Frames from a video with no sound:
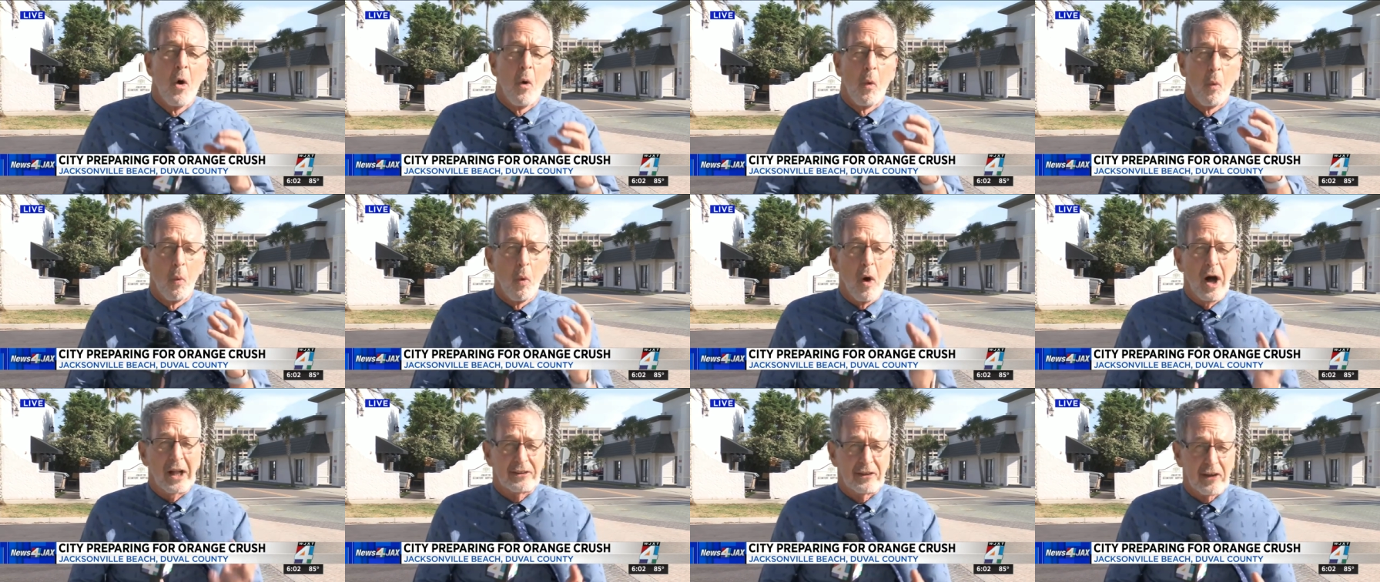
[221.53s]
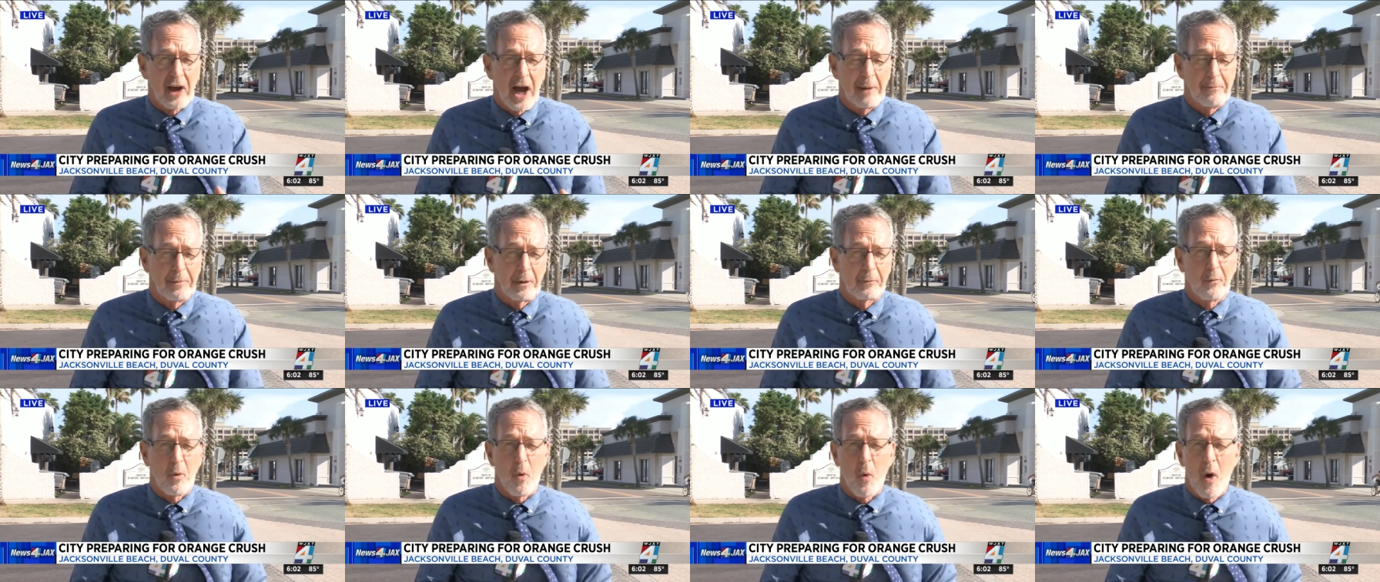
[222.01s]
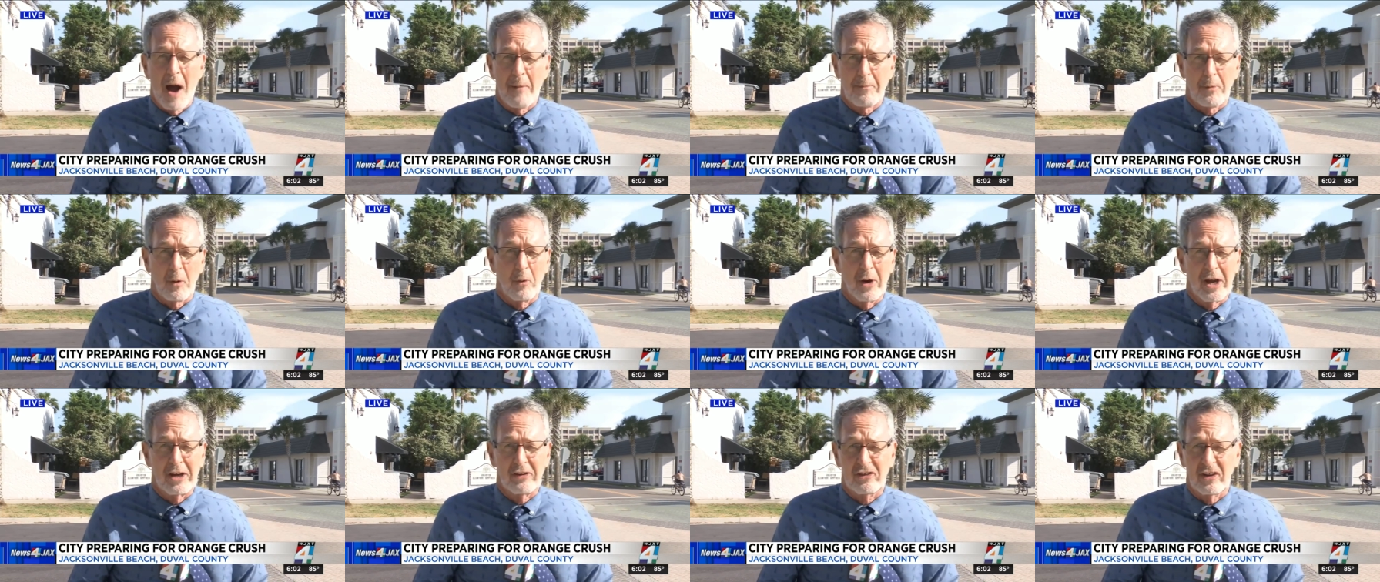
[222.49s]
what type of
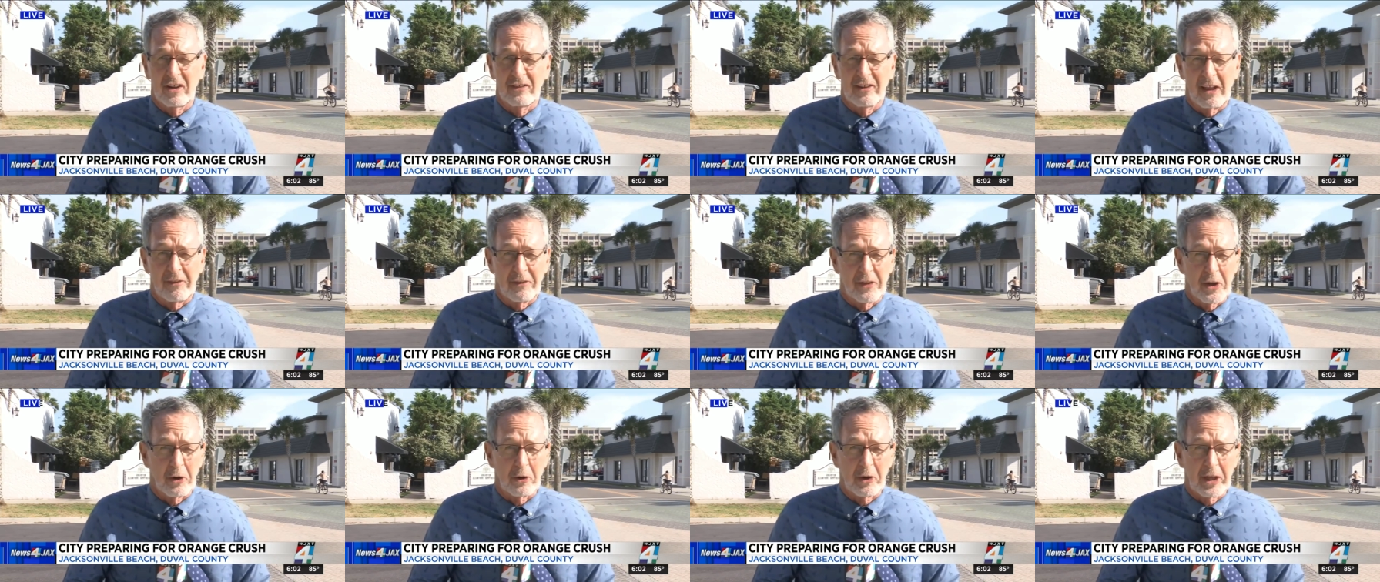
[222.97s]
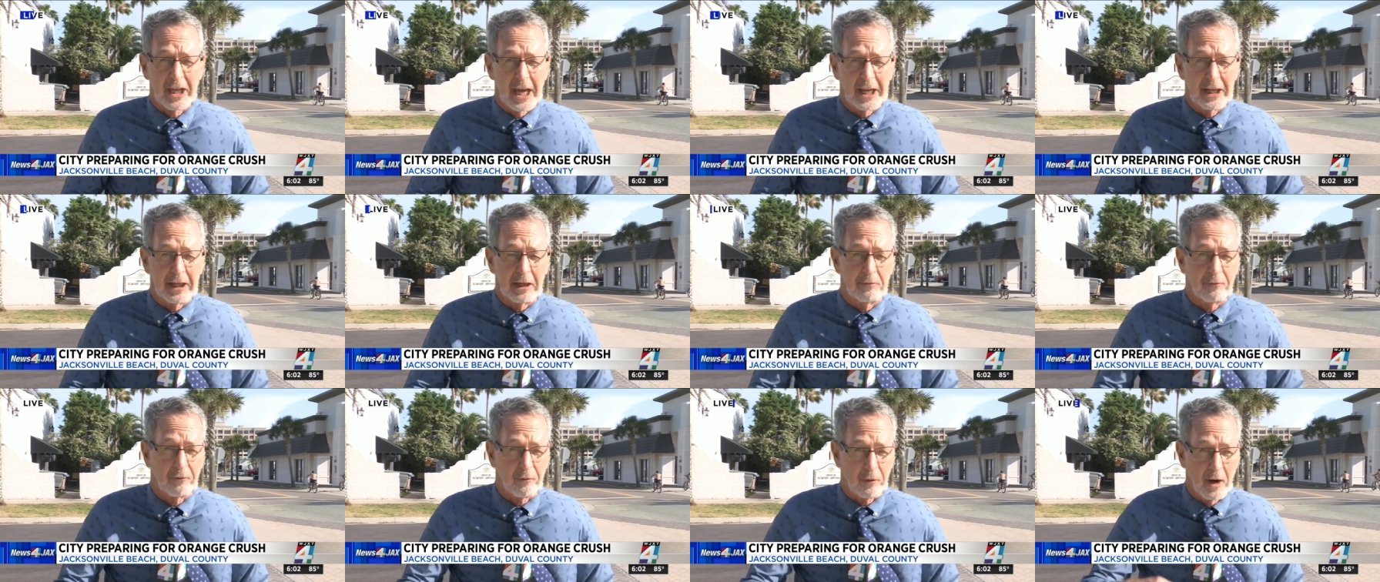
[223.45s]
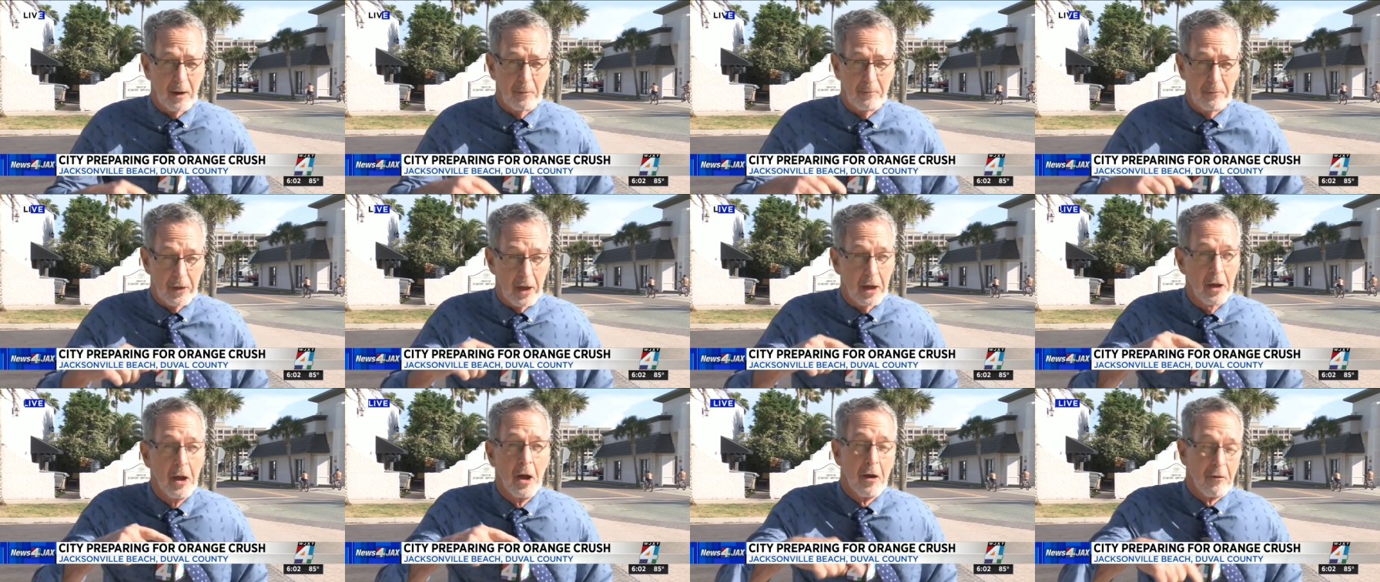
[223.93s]
cooperation that they're getting from
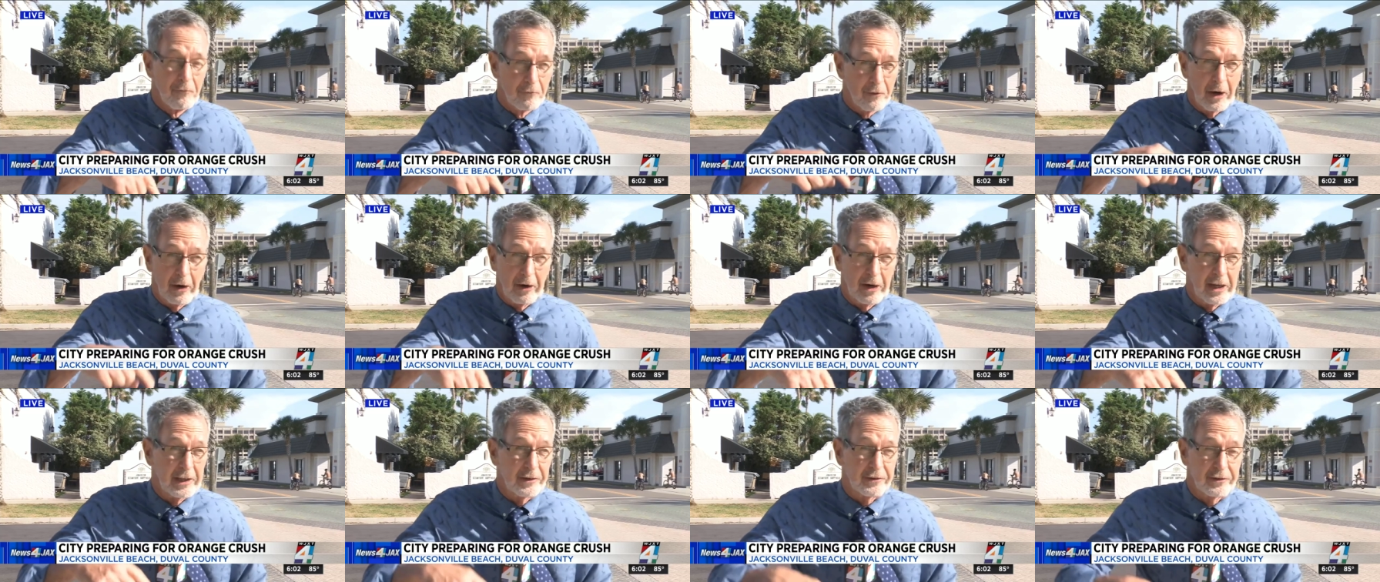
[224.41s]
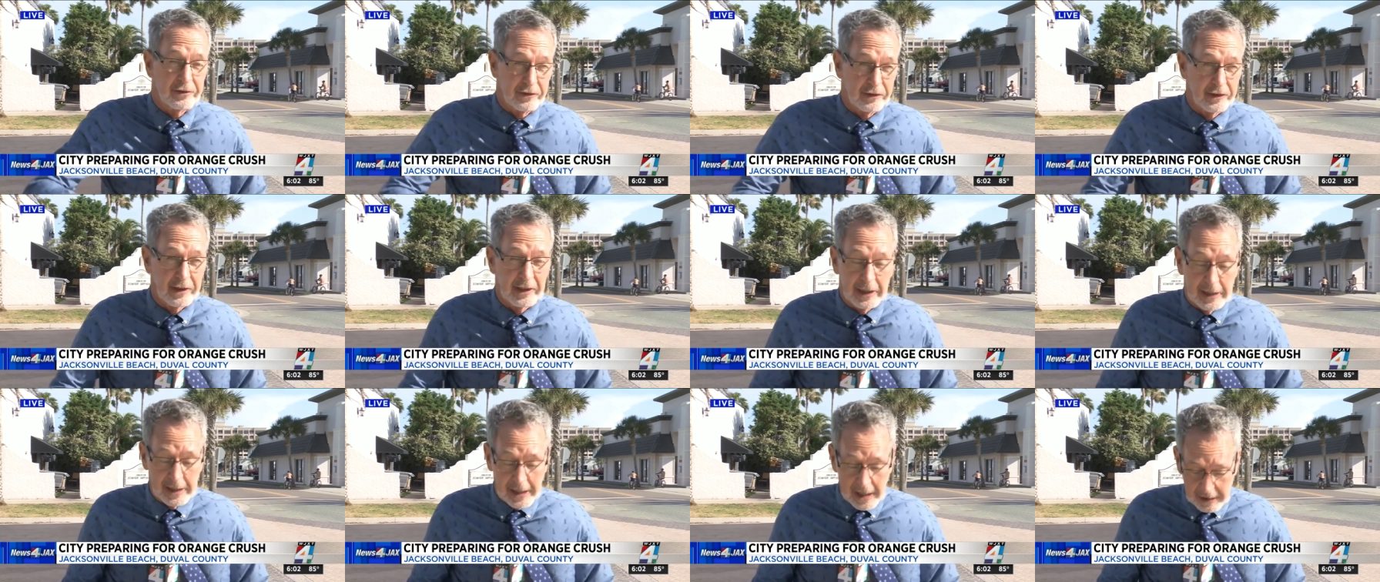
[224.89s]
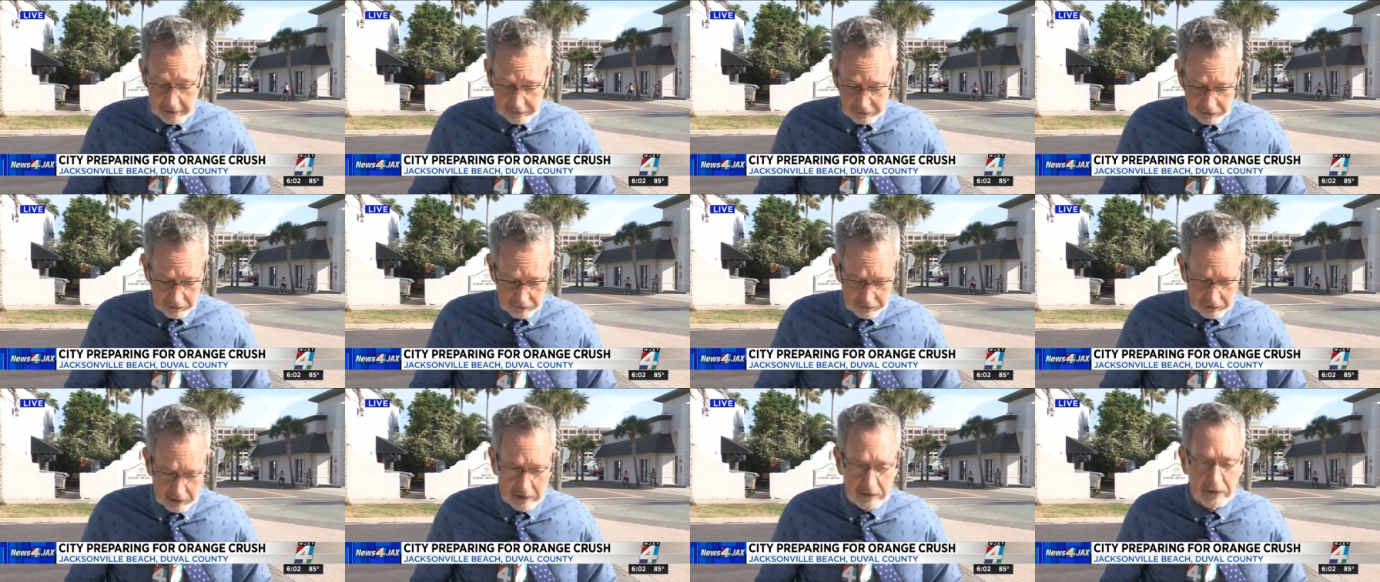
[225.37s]
the various city
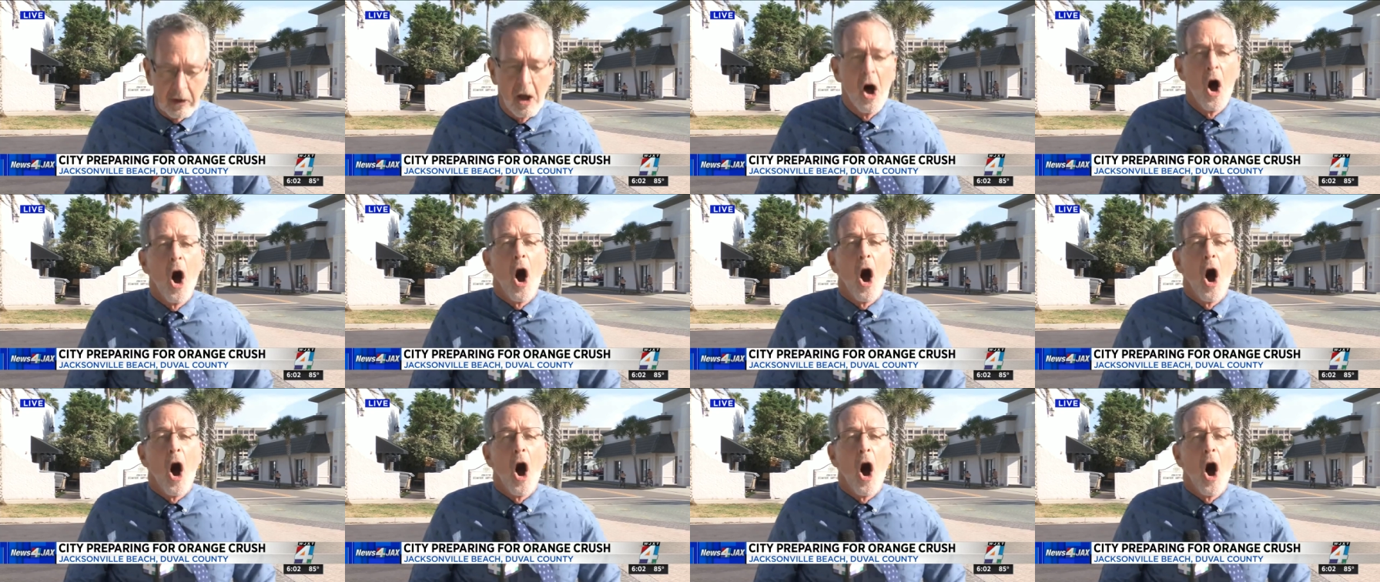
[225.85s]
agencies.